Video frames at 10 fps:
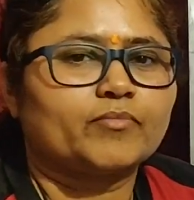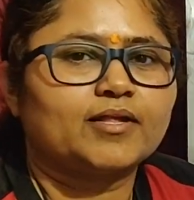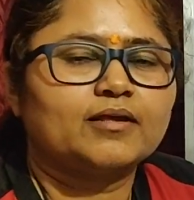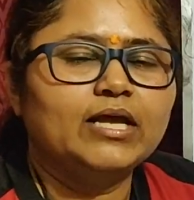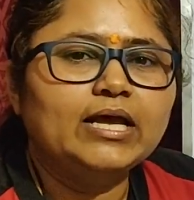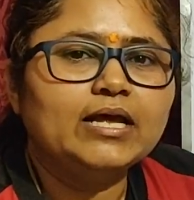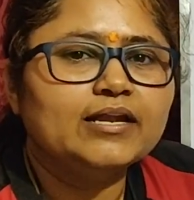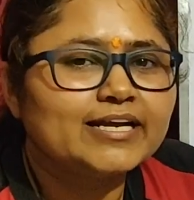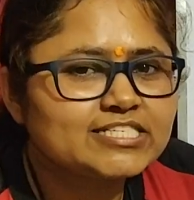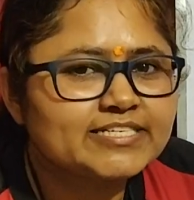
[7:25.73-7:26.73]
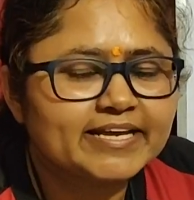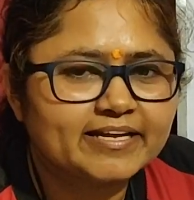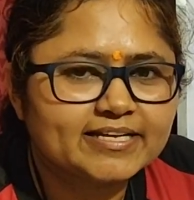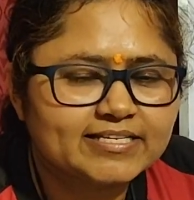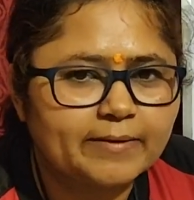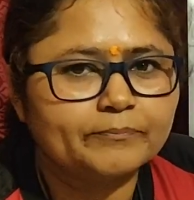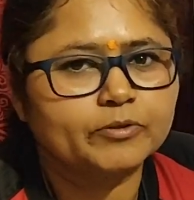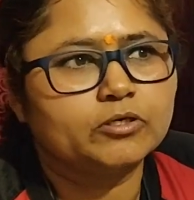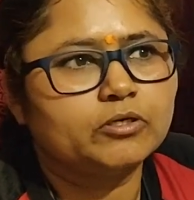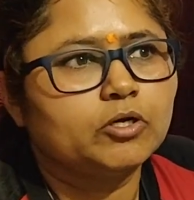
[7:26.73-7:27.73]
Let's take an example
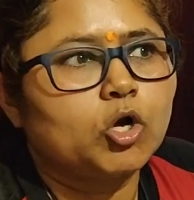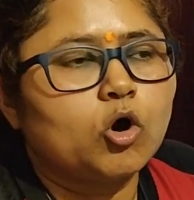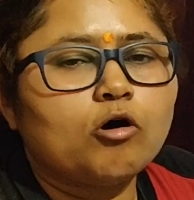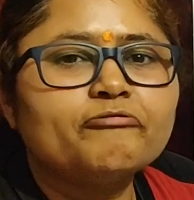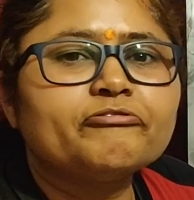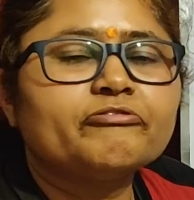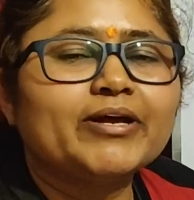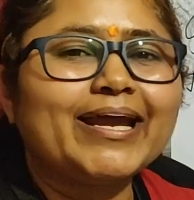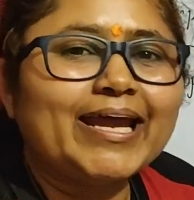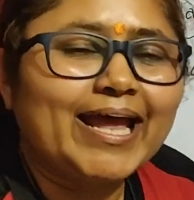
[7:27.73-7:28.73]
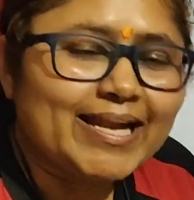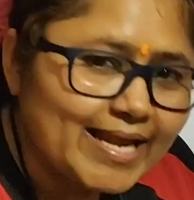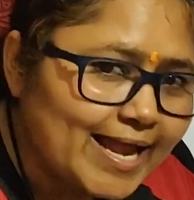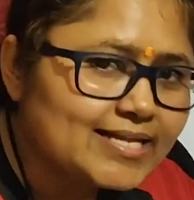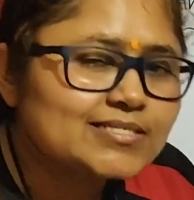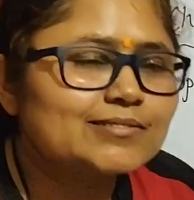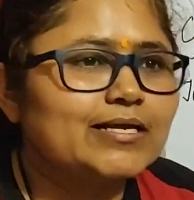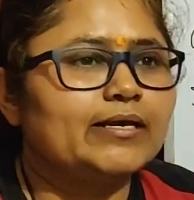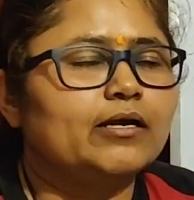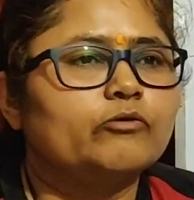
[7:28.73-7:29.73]
of an accident which
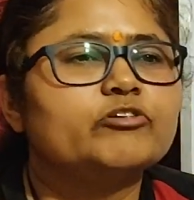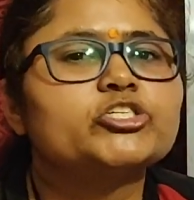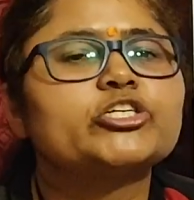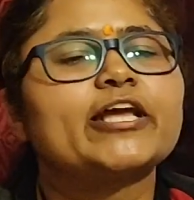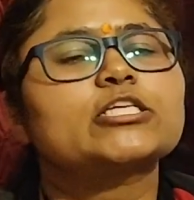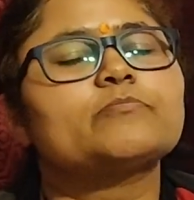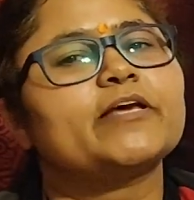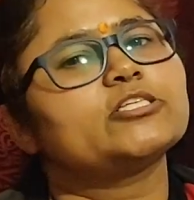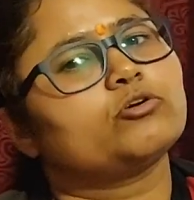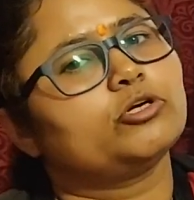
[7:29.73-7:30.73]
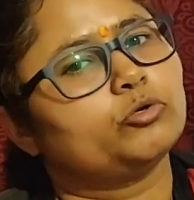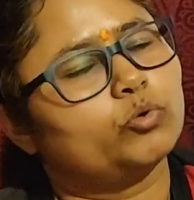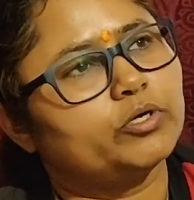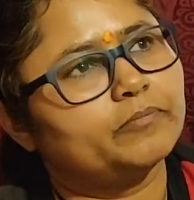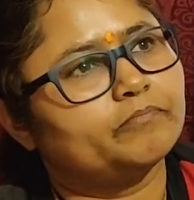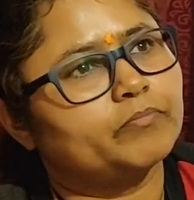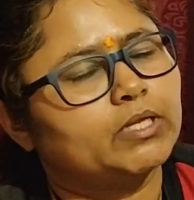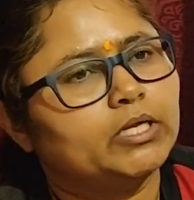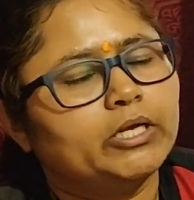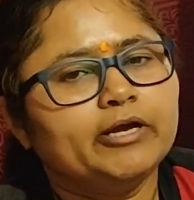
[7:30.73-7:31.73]
takes place on a road. When a
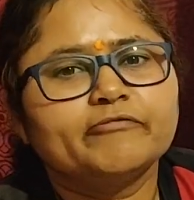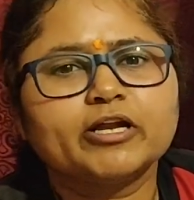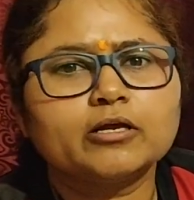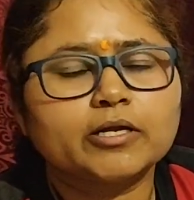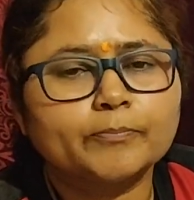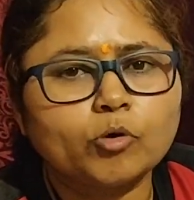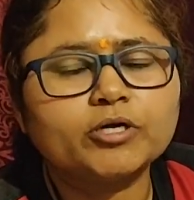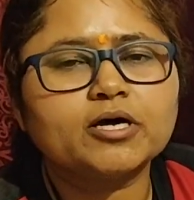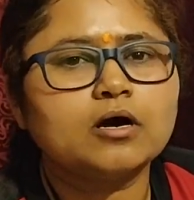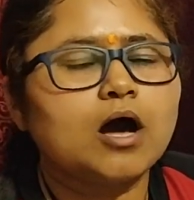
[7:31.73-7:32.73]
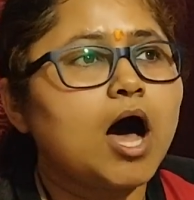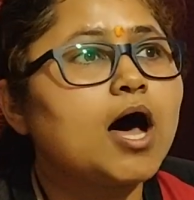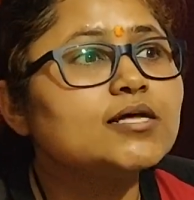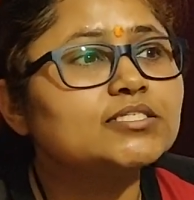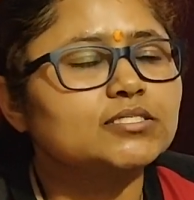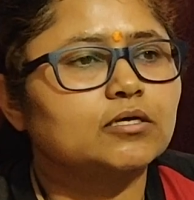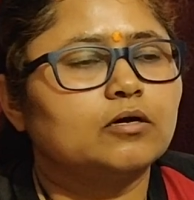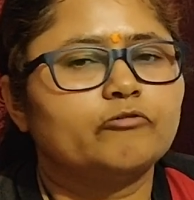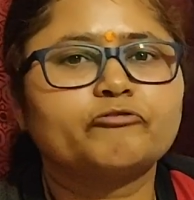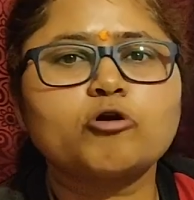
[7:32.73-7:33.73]
reporter asks from a
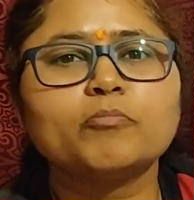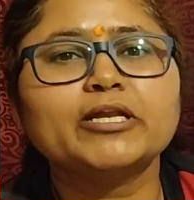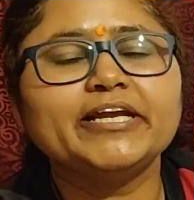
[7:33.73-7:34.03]
leader